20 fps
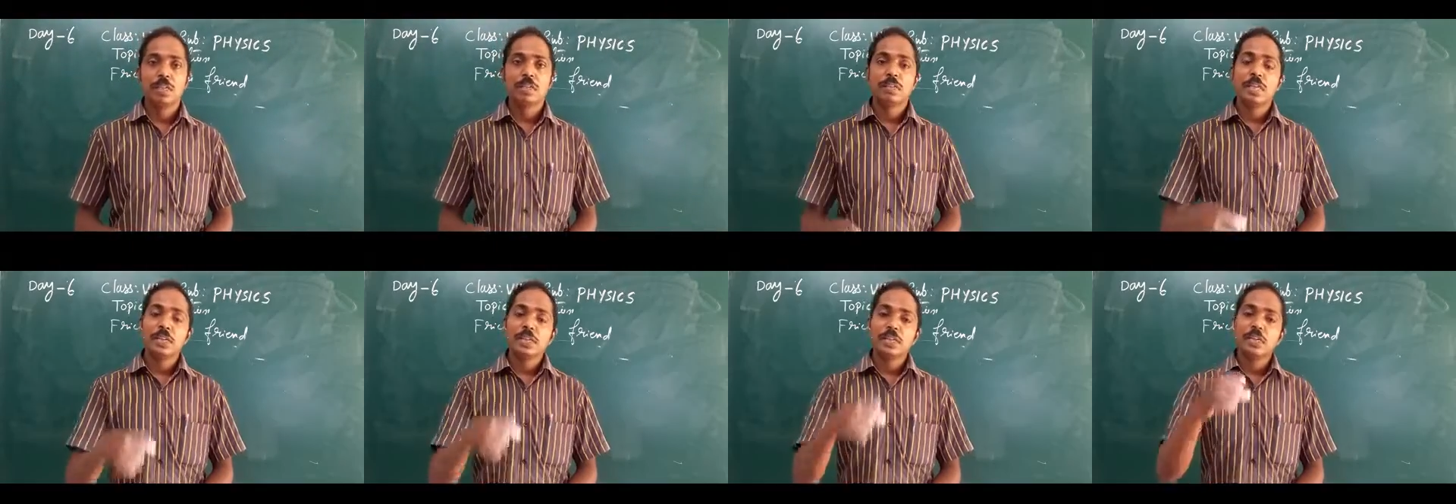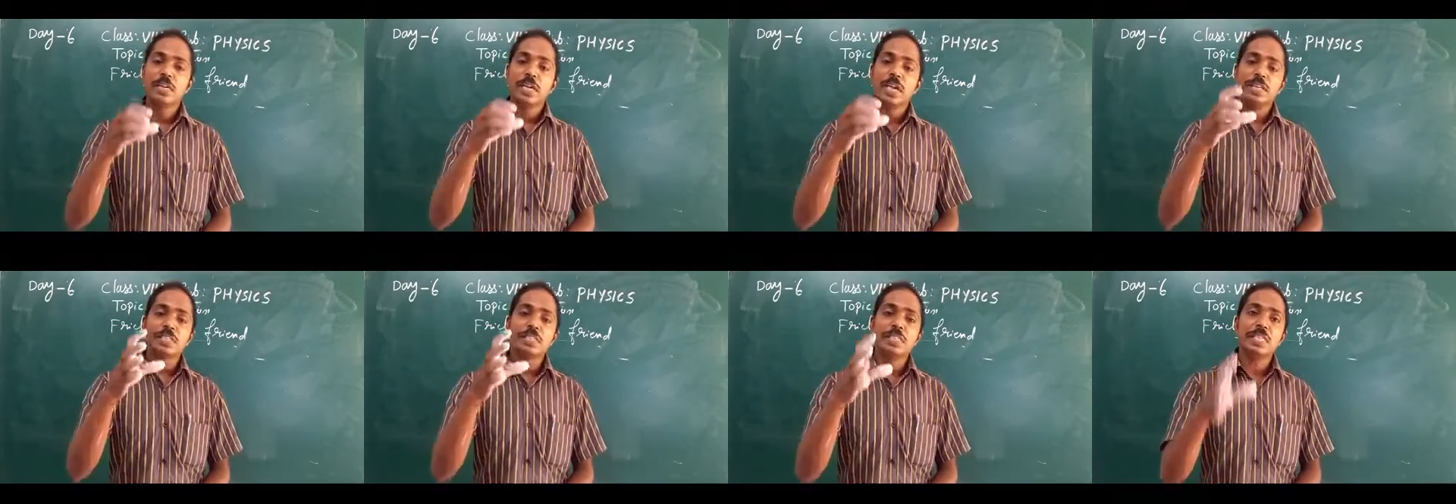Then you
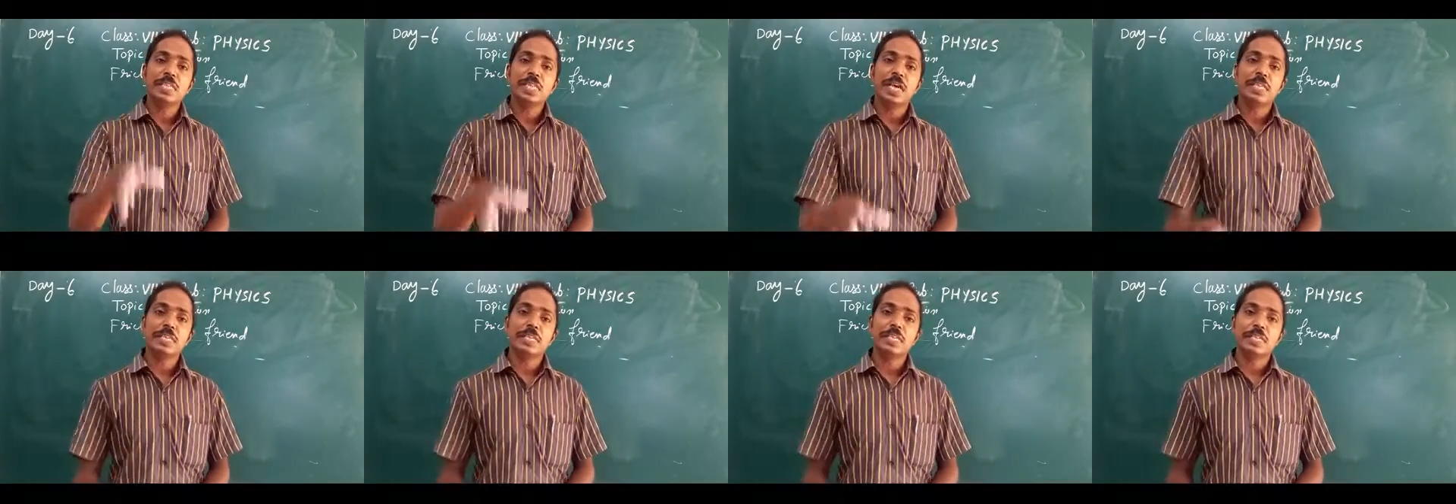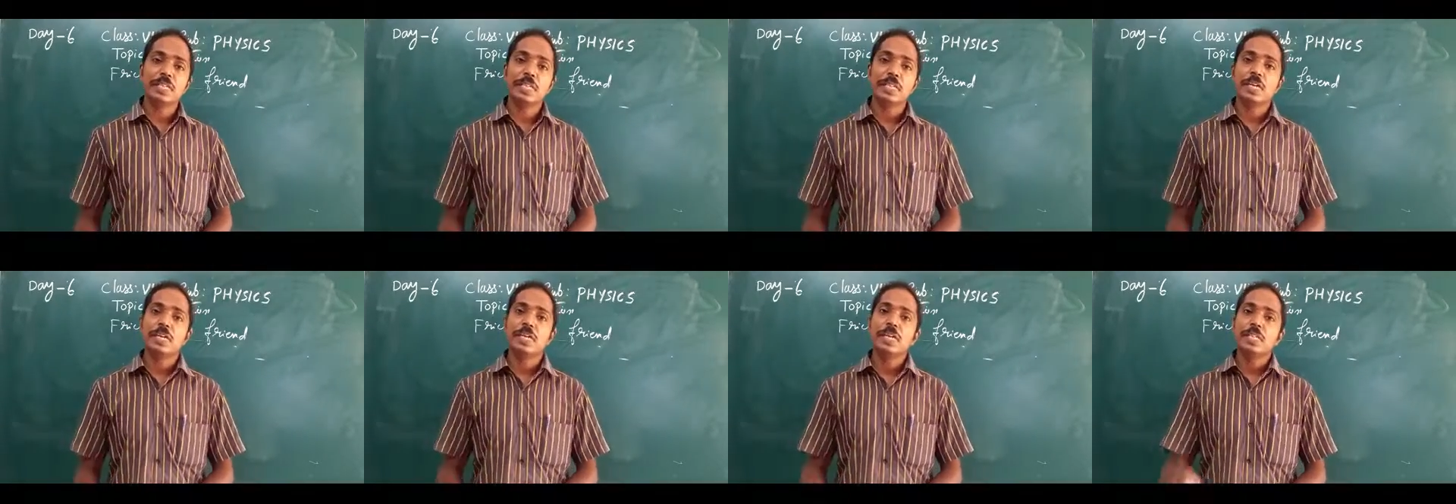can see that
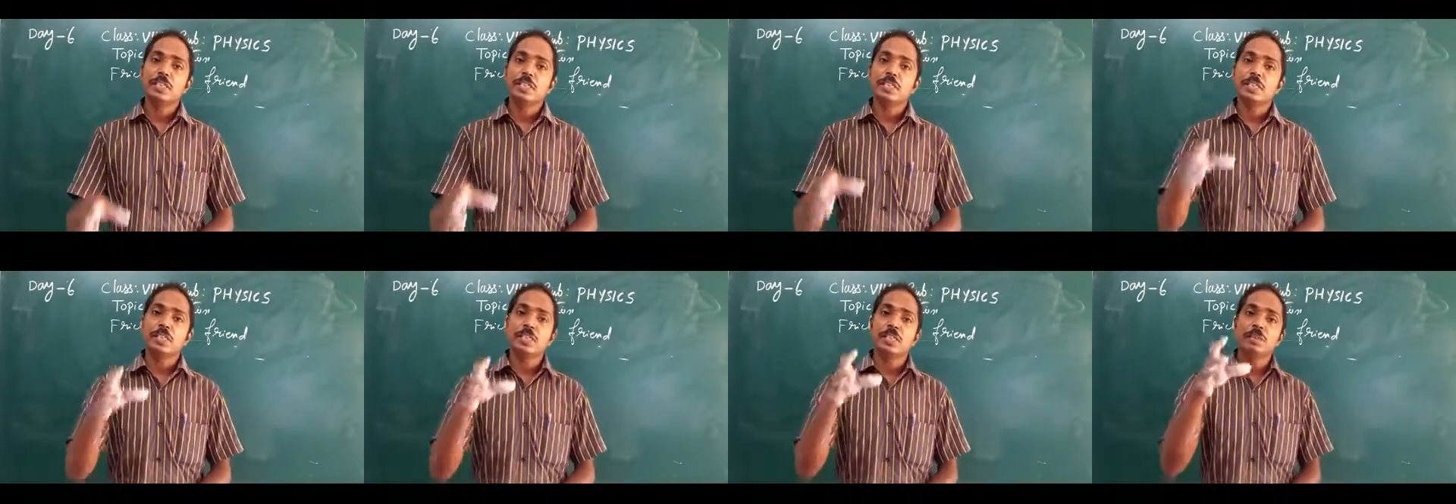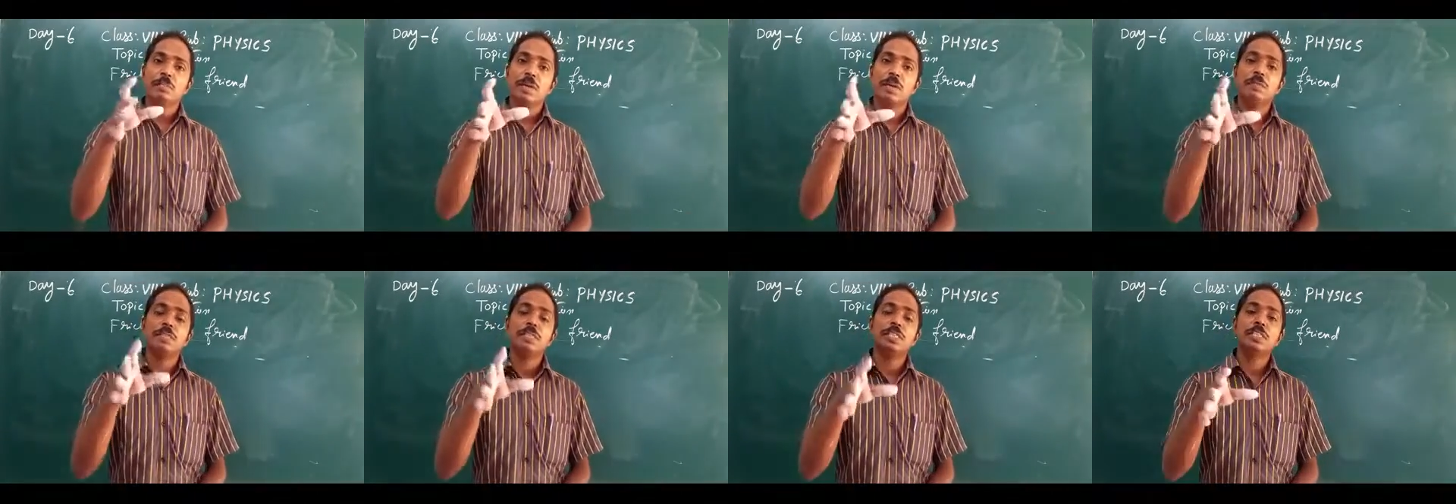it
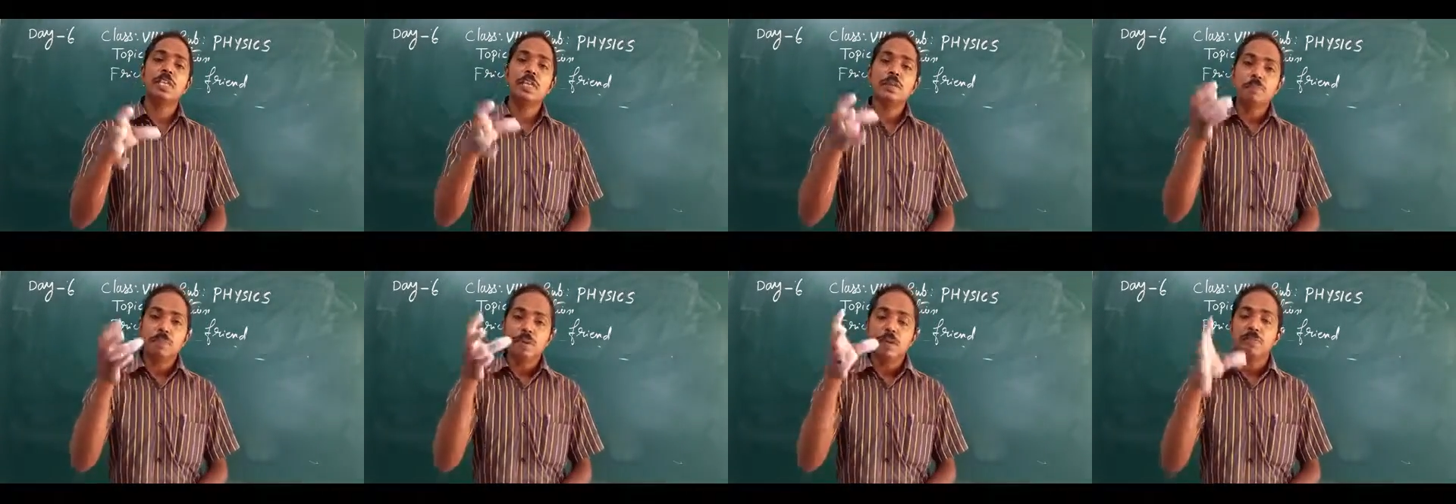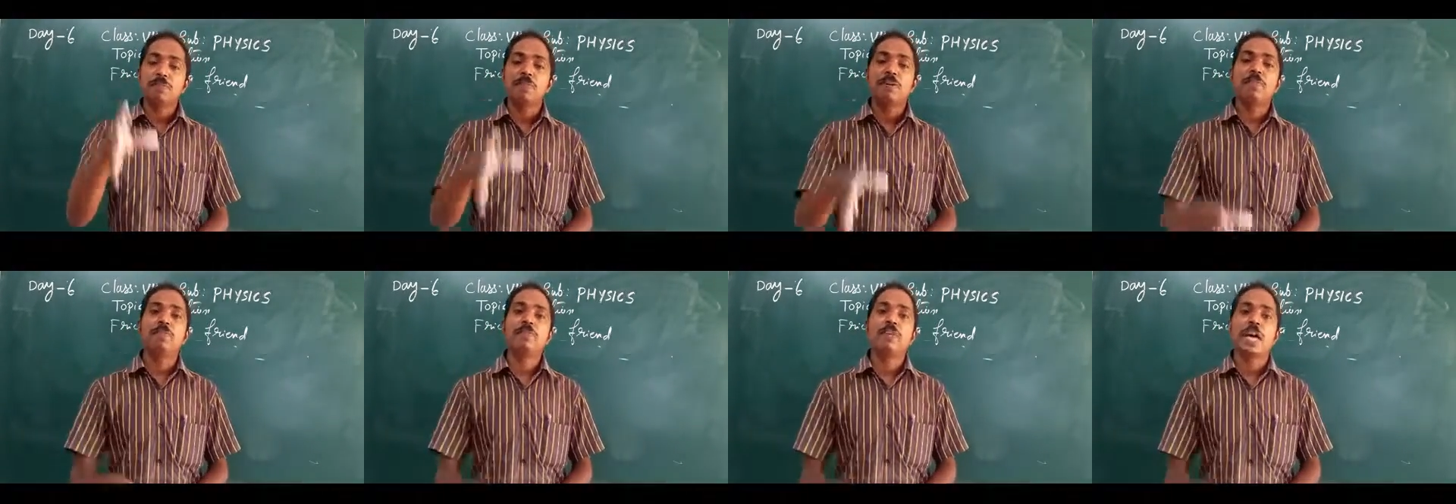may be slipped
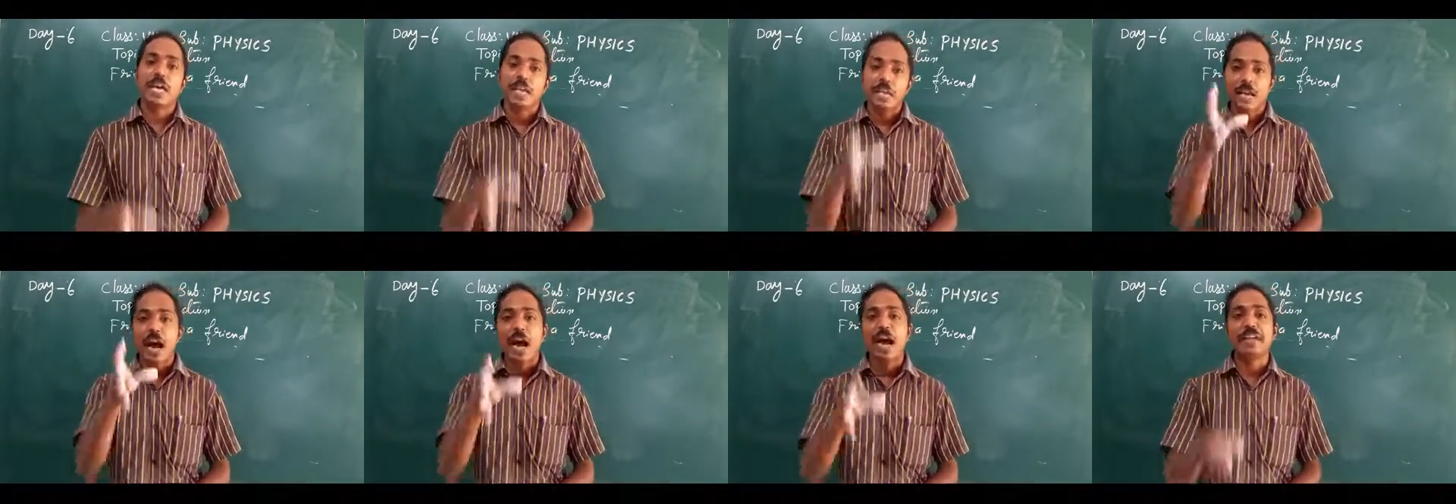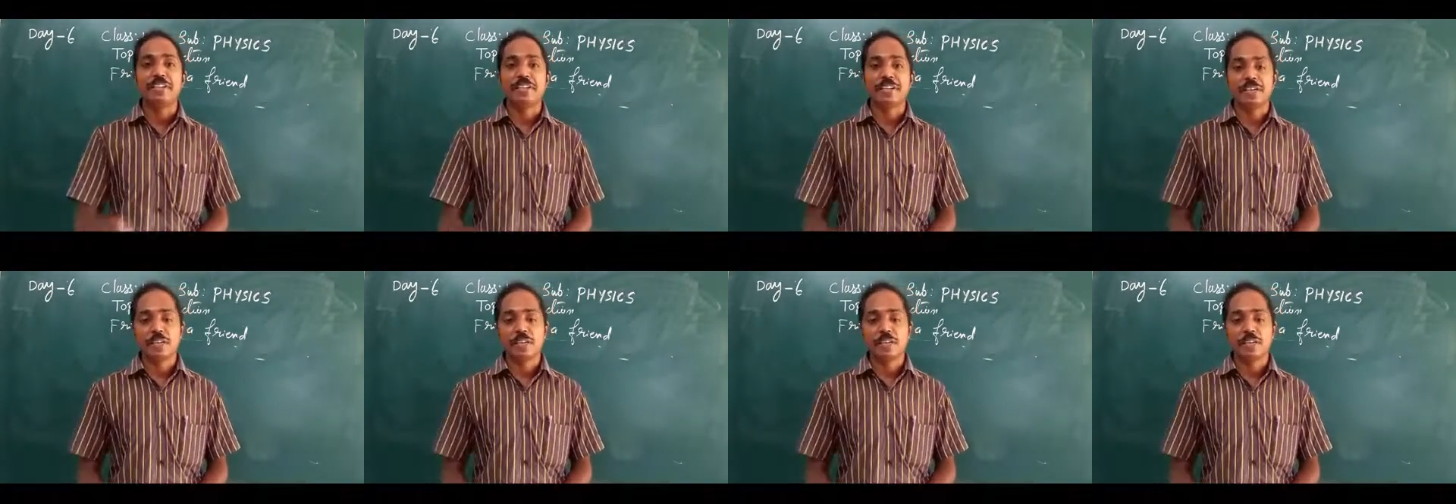from her hand